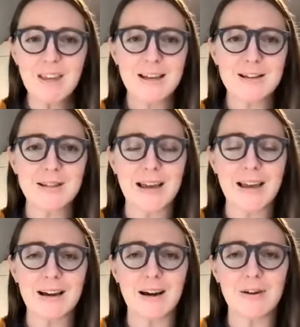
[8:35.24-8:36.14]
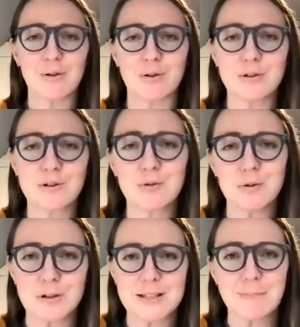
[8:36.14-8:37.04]
It's like an old
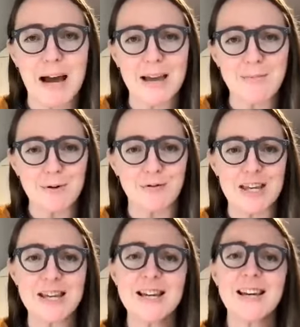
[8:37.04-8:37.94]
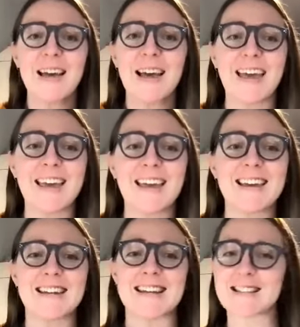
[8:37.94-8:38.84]
school spy movie,
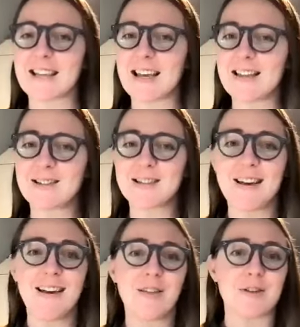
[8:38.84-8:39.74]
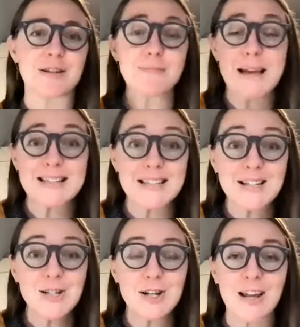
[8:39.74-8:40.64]
and it sends this
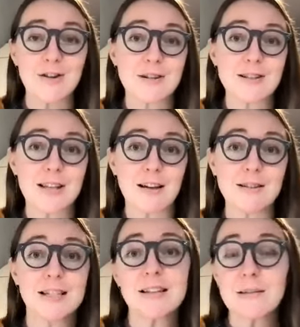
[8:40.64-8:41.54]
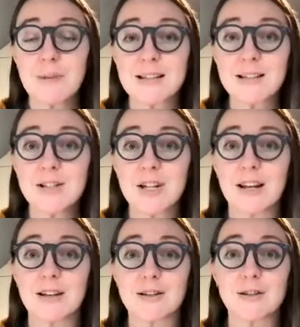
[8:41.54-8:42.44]
message, and your cells get the message,
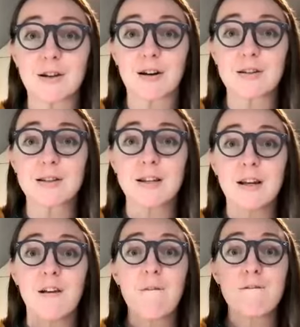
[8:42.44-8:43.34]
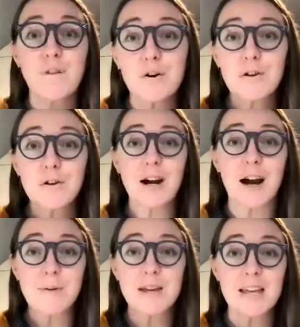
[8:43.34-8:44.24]
and it starts
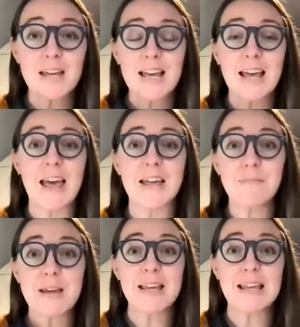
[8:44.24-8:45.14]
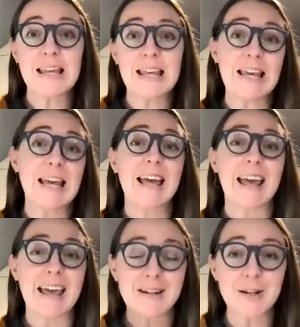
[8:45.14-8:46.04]
photocopying it and making
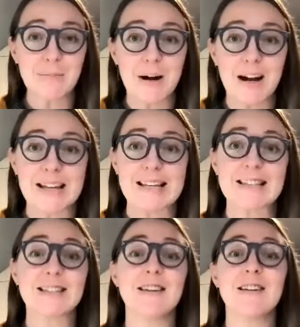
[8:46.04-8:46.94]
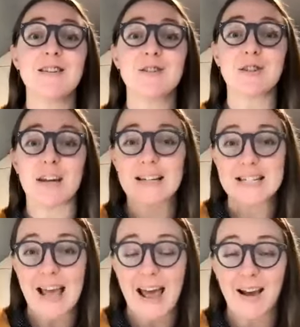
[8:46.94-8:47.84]
antibodies to
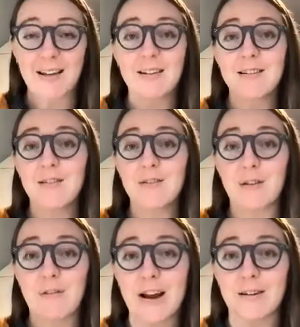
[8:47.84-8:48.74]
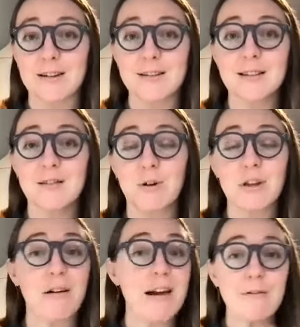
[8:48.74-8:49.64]
attack the virus
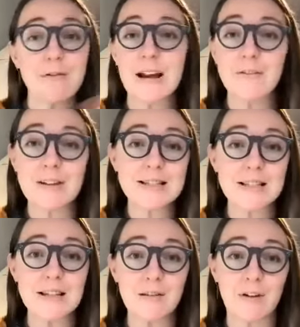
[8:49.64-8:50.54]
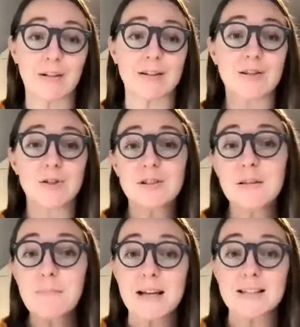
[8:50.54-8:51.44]
without ever having seen the virus, just a
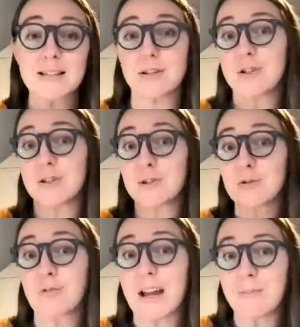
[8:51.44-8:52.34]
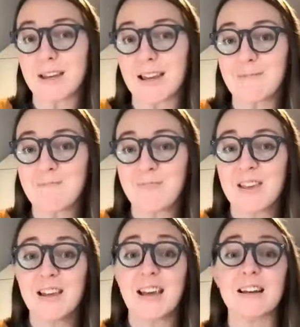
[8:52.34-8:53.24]
message describing it.
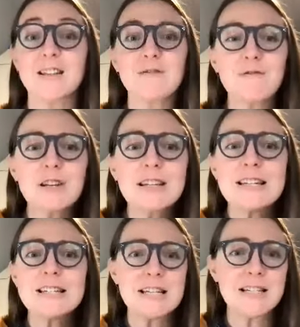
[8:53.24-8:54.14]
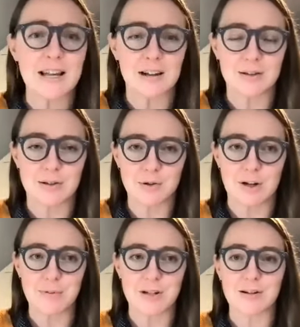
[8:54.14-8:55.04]
And it's a really detailed
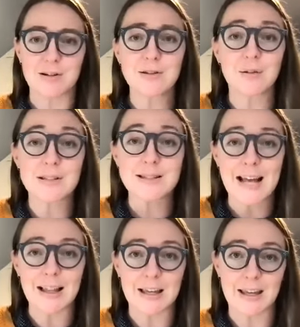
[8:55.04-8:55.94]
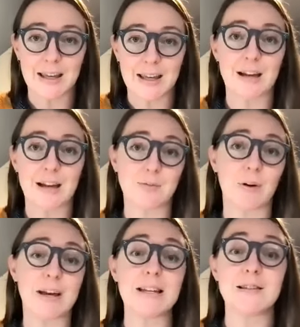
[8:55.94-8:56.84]
description. So it's delicate.
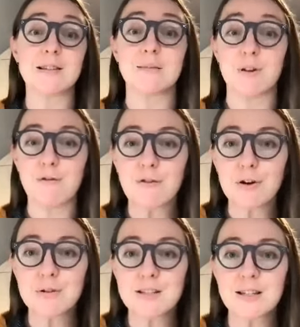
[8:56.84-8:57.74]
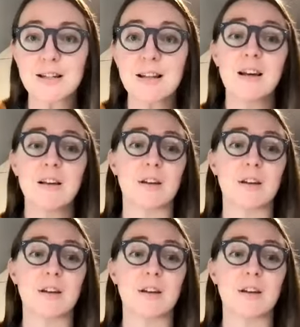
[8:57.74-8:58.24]
That's why it needs to be frozen.